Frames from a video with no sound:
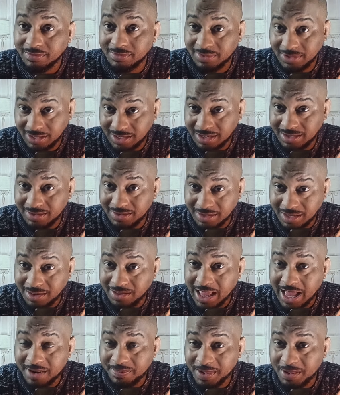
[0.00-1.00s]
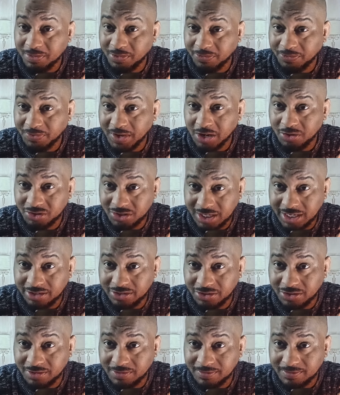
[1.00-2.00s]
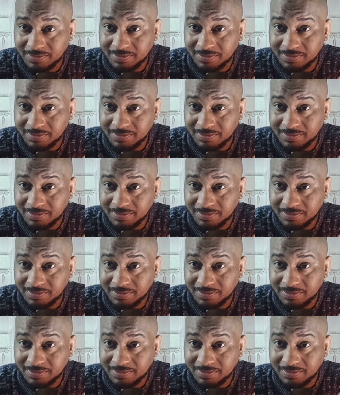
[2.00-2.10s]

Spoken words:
Well, a lot of people fear Caesar.